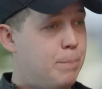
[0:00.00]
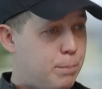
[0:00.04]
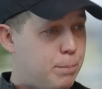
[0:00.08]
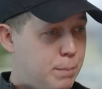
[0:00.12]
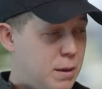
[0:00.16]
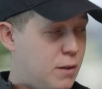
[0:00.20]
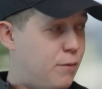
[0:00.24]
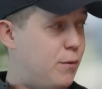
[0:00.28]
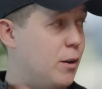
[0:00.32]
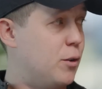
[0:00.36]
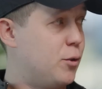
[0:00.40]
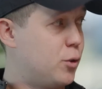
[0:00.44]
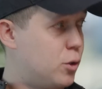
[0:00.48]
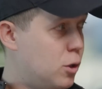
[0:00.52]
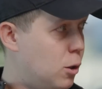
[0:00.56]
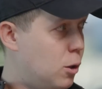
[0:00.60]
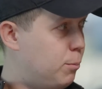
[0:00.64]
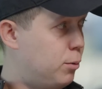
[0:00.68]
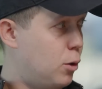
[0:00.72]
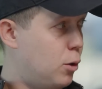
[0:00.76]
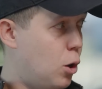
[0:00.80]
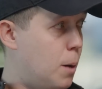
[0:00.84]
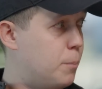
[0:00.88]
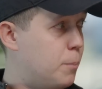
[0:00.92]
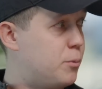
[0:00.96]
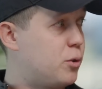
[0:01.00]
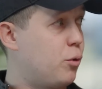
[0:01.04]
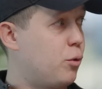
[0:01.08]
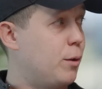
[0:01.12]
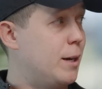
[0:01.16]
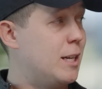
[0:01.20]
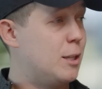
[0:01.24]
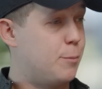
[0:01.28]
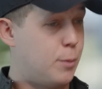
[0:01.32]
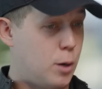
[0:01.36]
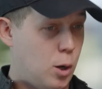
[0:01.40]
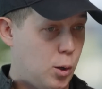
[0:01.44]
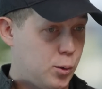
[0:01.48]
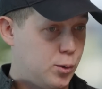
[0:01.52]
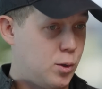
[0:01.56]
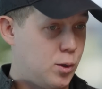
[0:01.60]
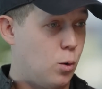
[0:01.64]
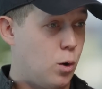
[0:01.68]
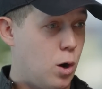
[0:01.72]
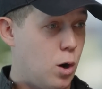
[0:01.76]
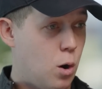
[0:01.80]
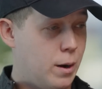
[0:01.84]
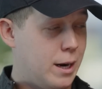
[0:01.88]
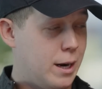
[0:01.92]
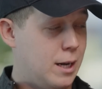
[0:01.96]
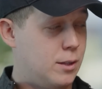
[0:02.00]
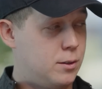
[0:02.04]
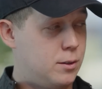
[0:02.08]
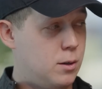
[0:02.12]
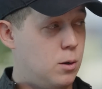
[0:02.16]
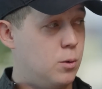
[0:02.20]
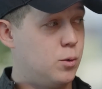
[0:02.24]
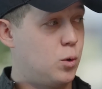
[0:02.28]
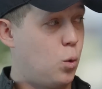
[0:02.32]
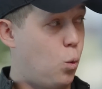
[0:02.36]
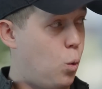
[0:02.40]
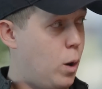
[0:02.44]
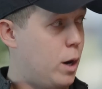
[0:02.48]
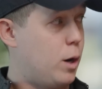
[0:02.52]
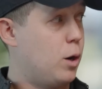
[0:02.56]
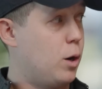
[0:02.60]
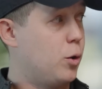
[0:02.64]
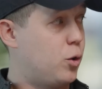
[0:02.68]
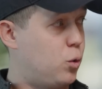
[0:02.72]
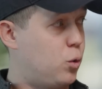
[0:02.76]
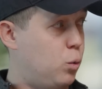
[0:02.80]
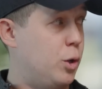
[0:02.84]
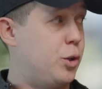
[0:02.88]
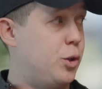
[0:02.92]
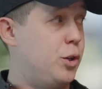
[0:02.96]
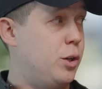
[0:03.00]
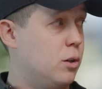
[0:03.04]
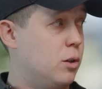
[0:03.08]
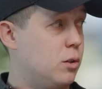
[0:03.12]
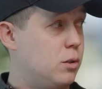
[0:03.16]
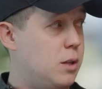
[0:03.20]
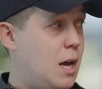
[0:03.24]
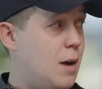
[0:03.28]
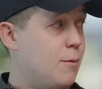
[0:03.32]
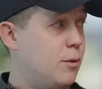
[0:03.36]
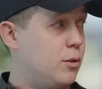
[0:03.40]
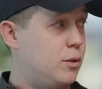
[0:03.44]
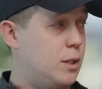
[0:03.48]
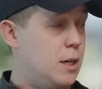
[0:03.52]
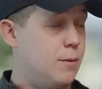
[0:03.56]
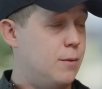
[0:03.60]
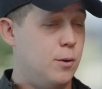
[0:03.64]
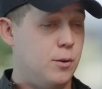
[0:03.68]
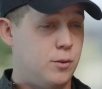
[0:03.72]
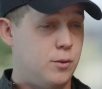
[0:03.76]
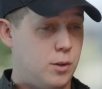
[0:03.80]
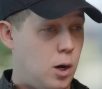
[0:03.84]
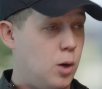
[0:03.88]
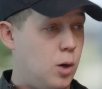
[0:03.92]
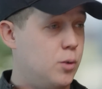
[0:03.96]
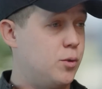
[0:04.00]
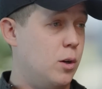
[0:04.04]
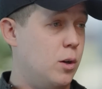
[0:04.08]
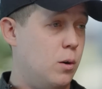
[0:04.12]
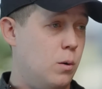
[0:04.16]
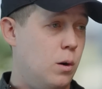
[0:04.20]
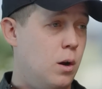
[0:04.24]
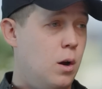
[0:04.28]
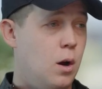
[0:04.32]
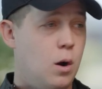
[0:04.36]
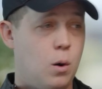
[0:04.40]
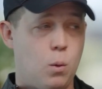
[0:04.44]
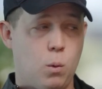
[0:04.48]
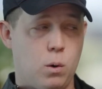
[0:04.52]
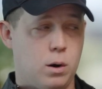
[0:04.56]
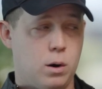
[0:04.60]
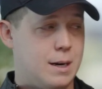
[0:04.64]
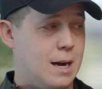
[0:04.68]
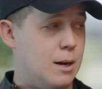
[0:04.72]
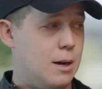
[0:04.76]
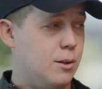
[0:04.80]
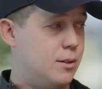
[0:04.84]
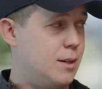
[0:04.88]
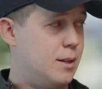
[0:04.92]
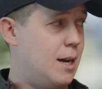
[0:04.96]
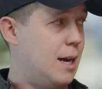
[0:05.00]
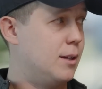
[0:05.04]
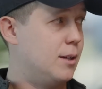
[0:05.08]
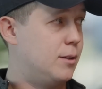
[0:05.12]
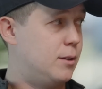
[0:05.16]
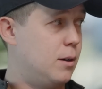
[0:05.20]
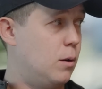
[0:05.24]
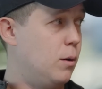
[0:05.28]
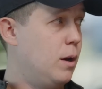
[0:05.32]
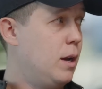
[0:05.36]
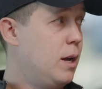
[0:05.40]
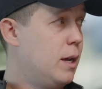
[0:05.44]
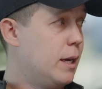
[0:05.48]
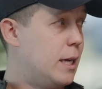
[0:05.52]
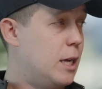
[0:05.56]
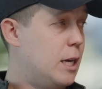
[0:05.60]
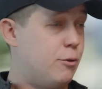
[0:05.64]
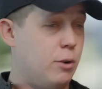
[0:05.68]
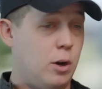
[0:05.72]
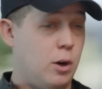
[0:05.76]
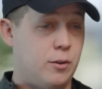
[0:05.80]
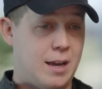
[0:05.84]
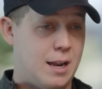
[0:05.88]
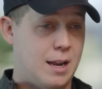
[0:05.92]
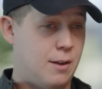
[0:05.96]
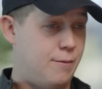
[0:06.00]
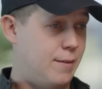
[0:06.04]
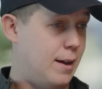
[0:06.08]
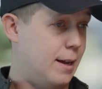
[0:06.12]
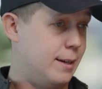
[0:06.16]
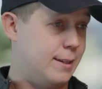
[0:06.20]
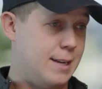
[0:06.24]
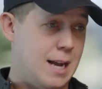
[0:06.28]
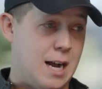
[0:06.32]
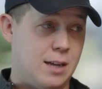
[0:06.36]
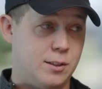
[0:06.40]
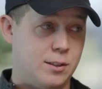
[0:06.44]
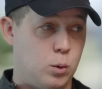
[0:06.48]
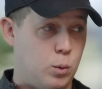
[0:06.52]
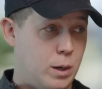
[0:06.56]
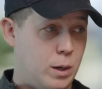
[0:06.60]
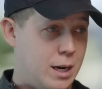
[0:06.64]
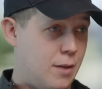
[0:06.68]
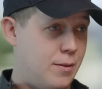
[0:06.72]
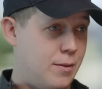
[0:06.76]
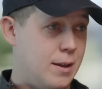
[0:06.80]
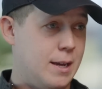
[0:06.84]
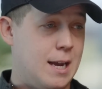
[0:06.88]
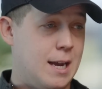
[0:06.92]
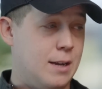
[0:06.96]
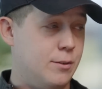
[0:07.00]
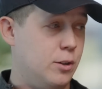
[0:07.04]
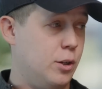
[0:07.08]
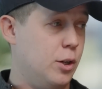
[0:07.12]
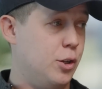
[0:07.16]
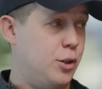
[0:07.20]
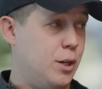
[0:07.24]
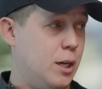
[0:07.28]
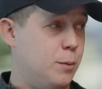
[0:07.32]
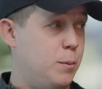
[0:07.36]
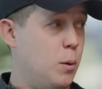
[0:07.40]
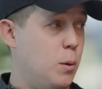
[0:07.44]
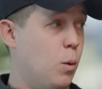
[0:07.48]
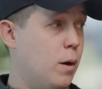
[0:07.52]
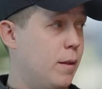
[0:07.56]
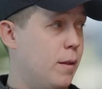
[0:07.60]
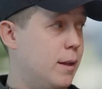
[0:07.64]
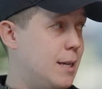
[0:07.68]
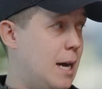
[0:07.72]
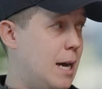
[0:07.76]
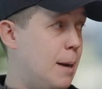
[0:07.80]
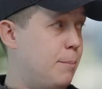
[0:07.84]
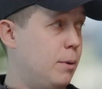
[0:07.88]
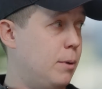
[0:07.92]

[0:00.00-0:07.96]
be physical, blow up screens, but also go against those quicker, twitchier slot receivers and also work outside. So Keytrell's had a fantastic week. I think he has a good chance to be one of the top